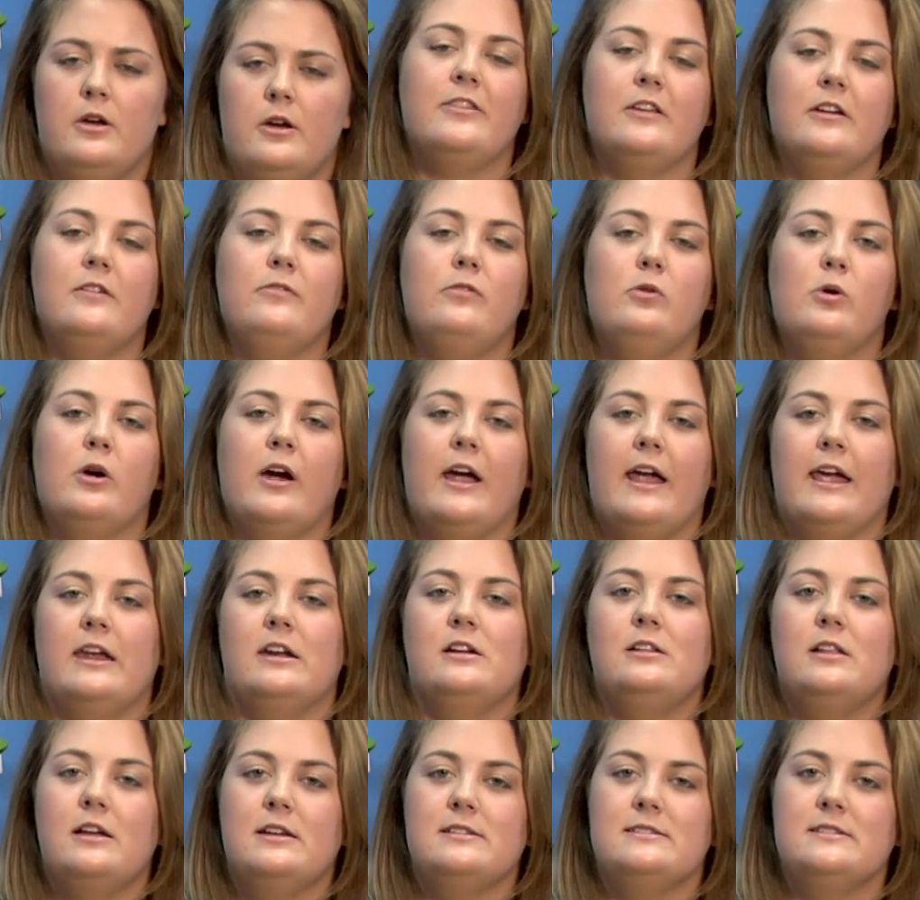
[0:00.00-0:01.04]
Therefore,
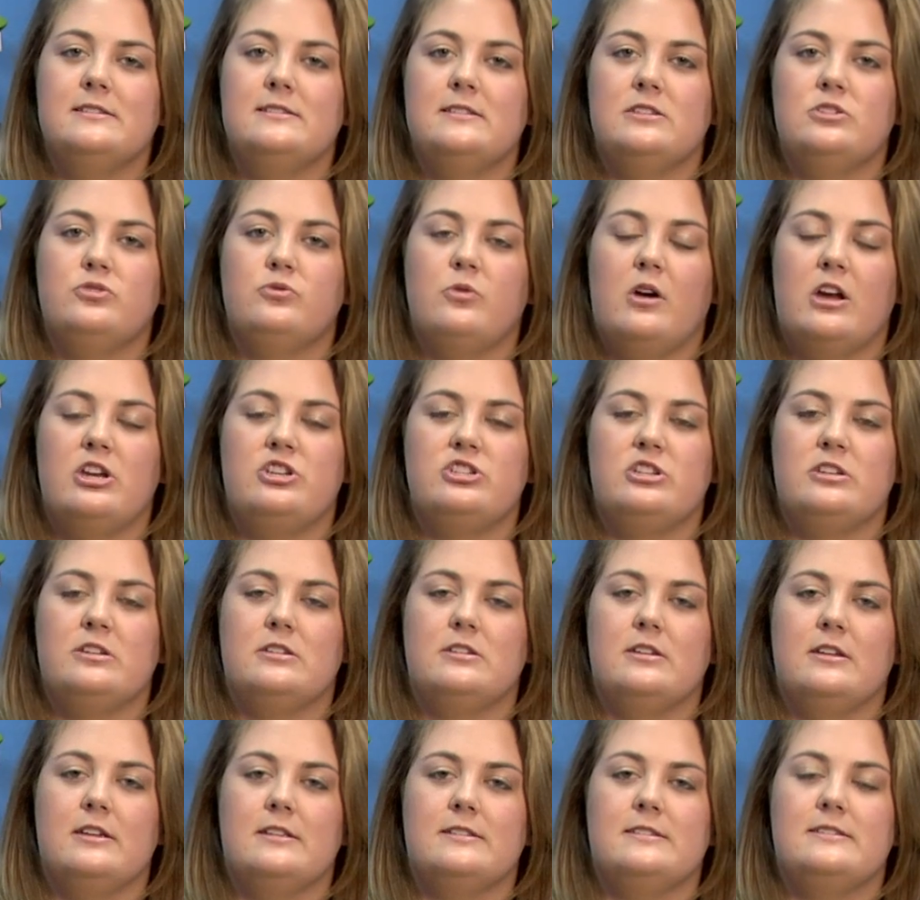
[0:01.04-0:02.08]
analyze the
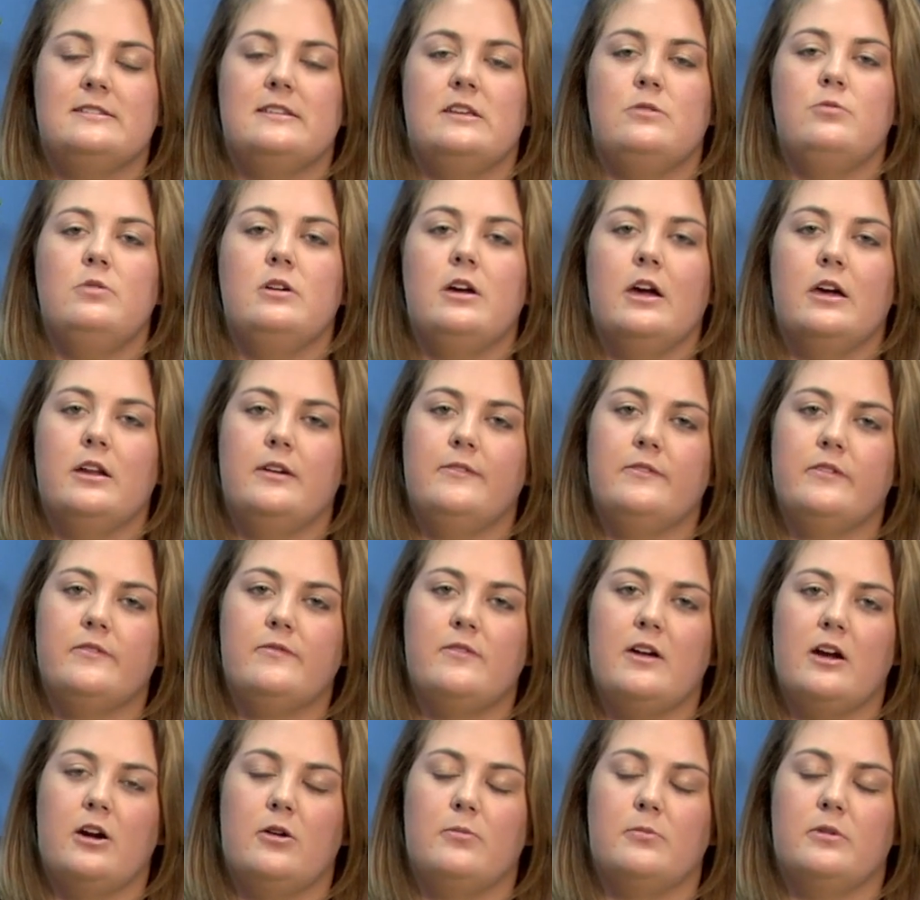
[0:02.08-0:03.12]
situation and see what kind of
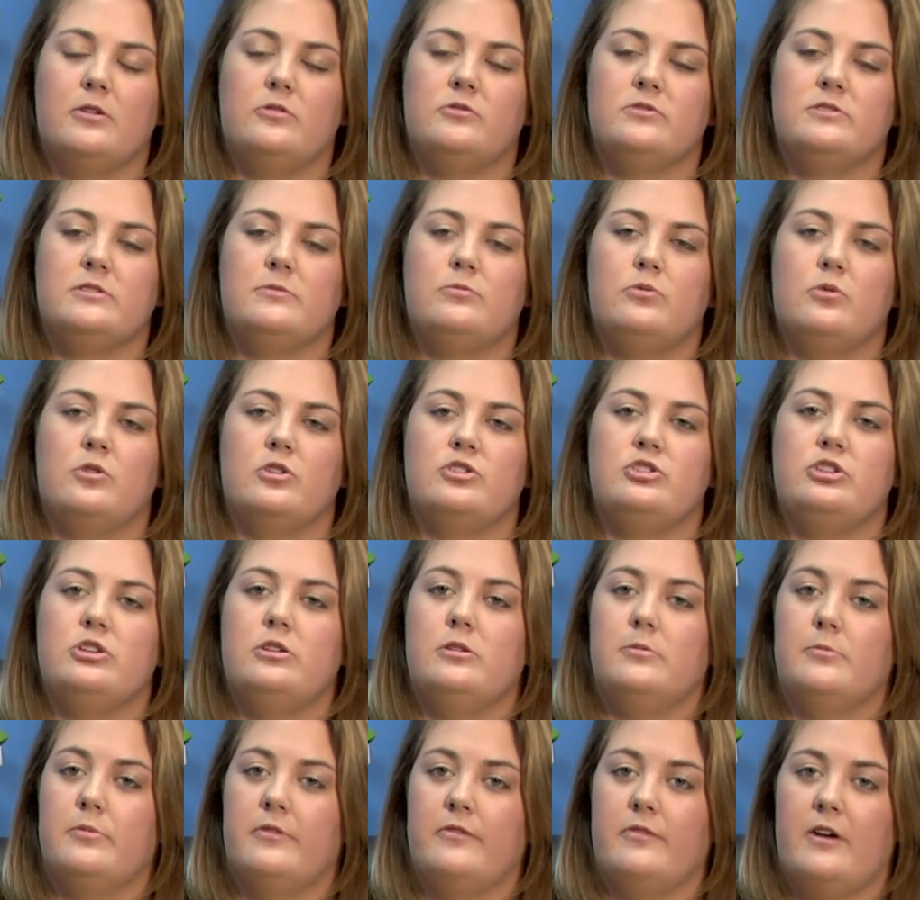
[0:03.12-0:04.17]
environmental support you
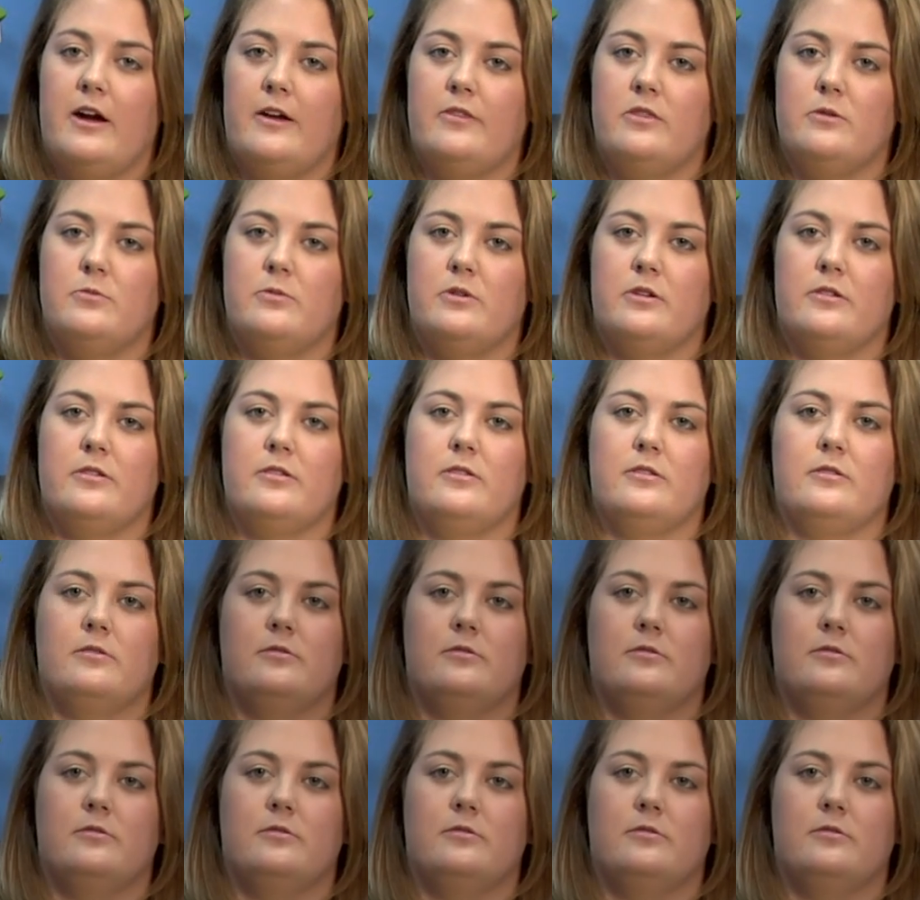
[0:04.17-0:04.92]
can provide them with.